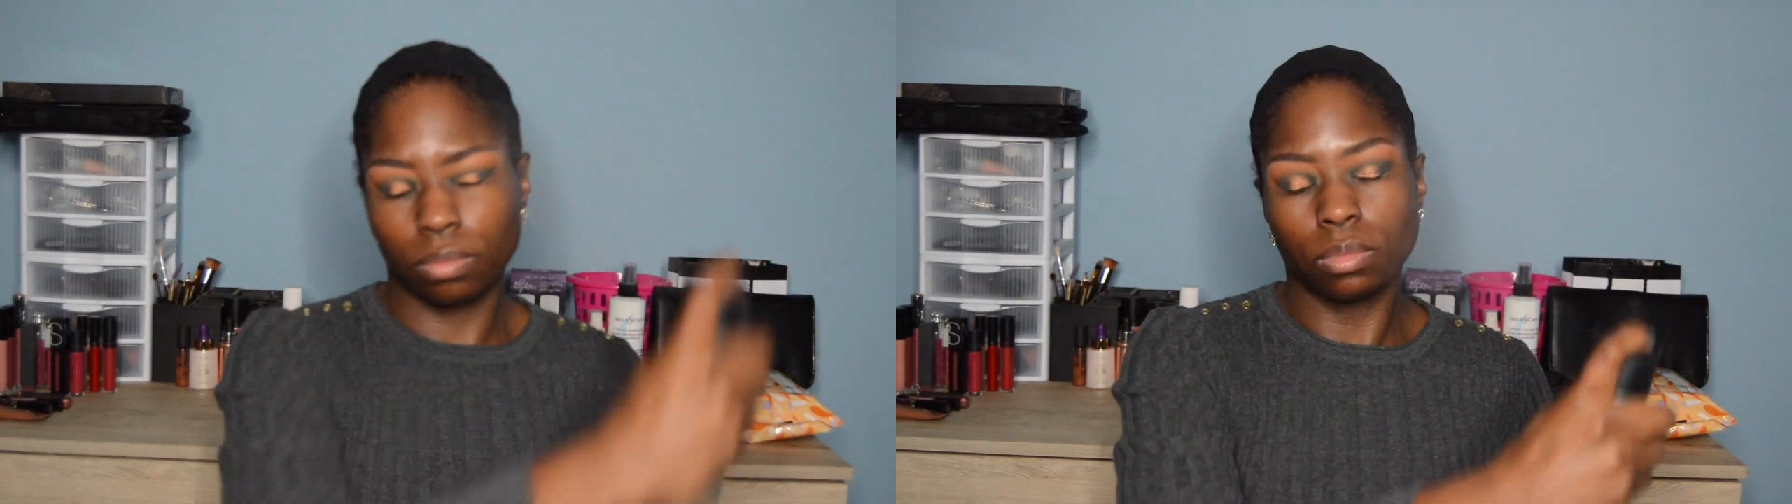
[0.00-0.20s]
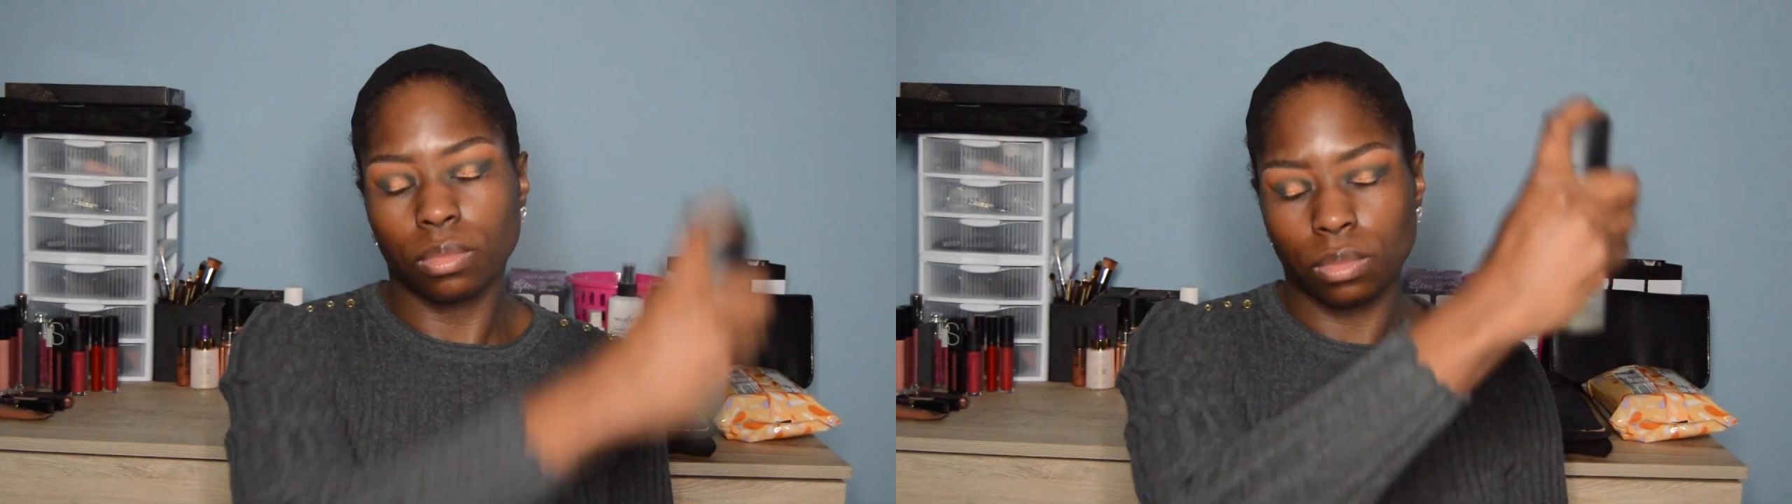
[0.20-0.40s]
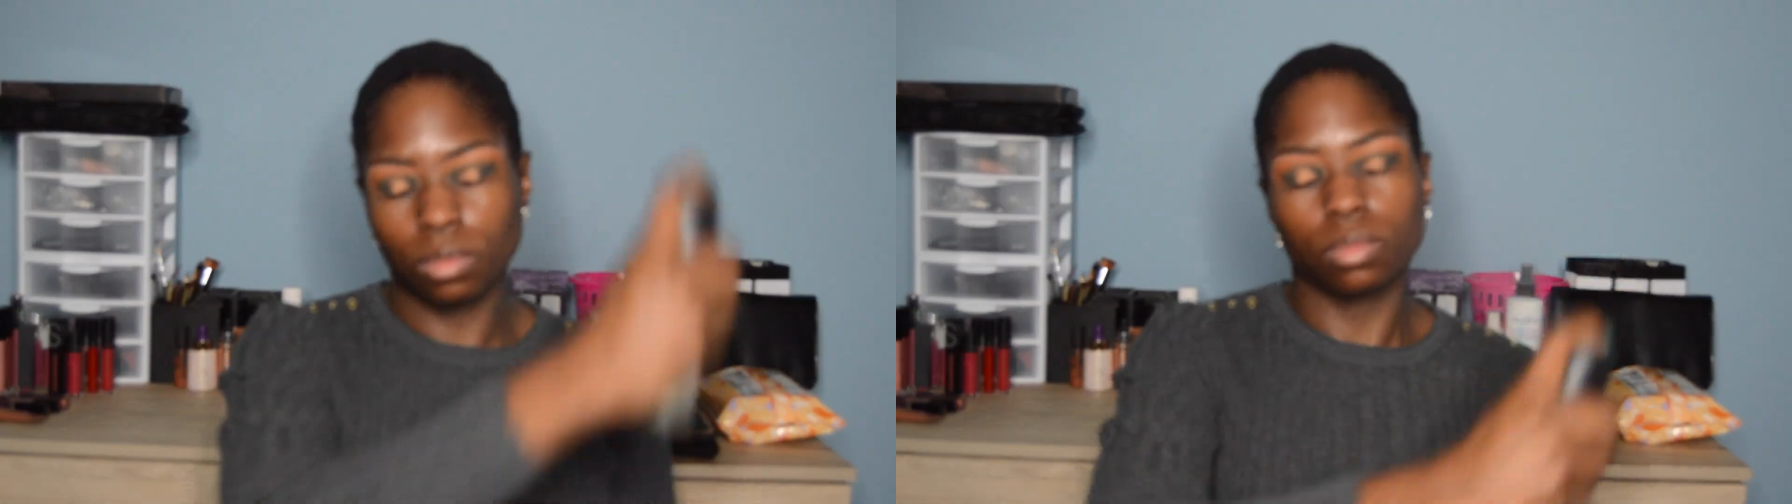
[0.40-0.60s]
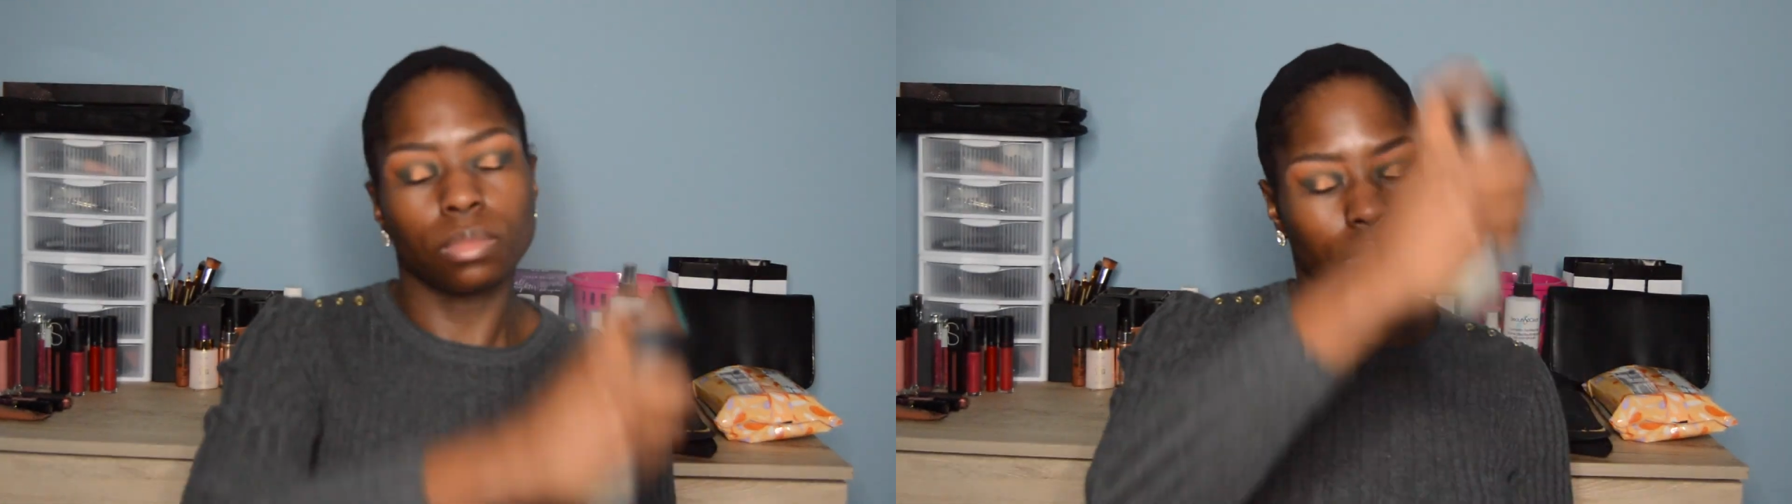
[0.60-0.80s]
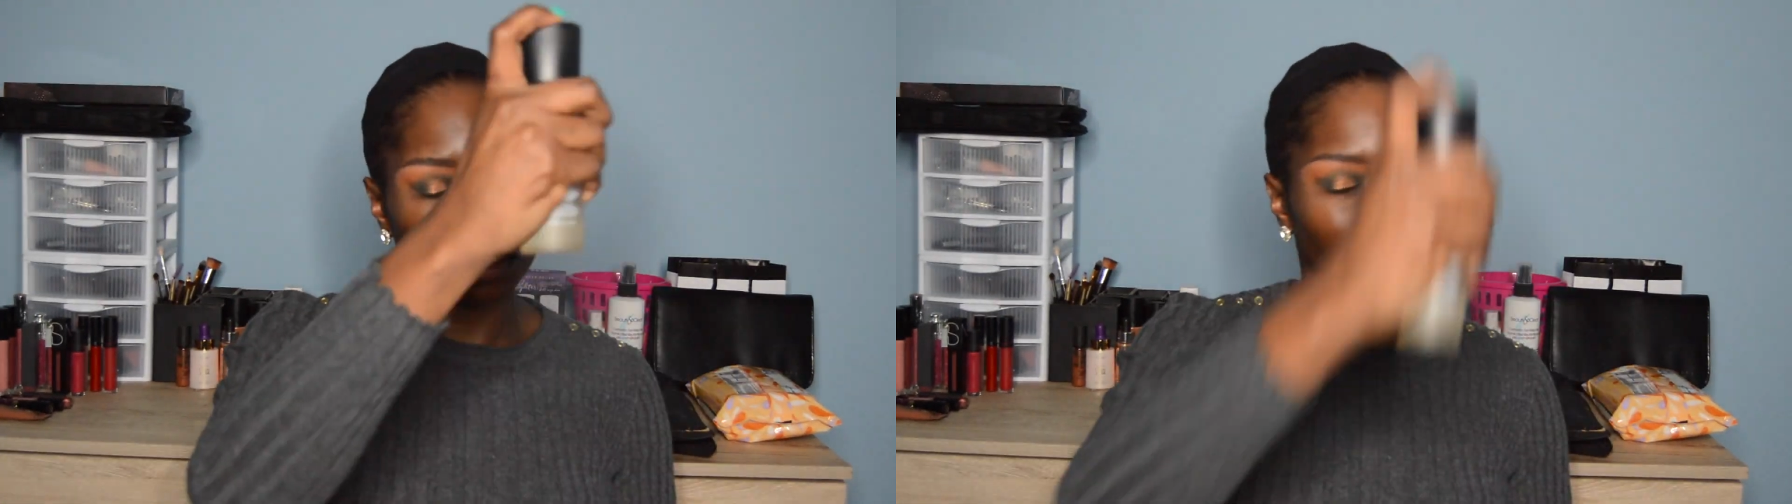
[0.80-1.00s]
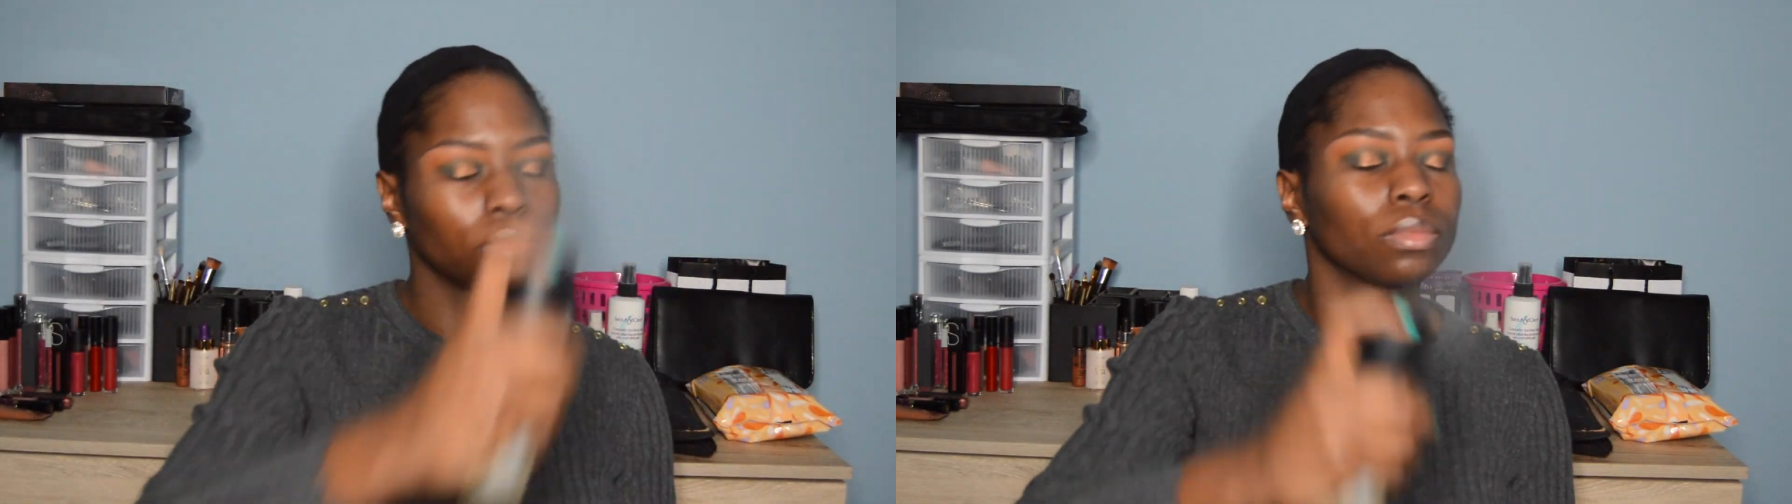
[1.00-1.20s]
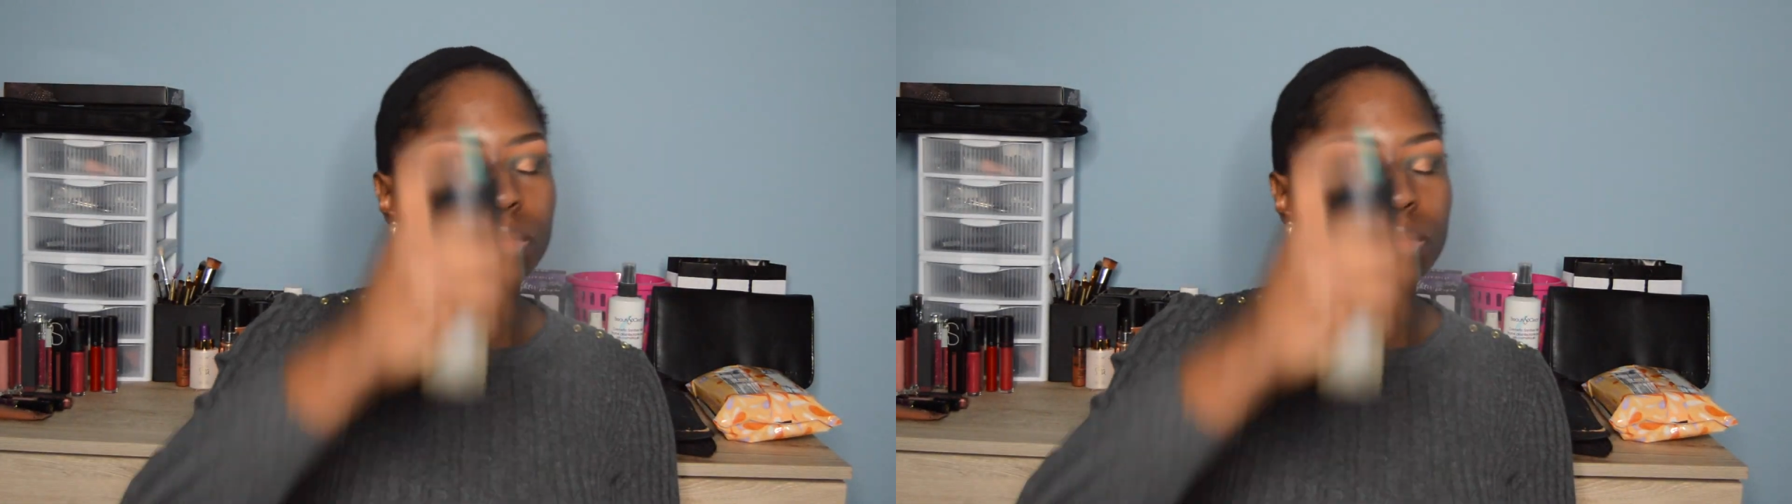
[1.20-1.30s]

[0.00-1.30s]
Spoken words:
I'm going to take a little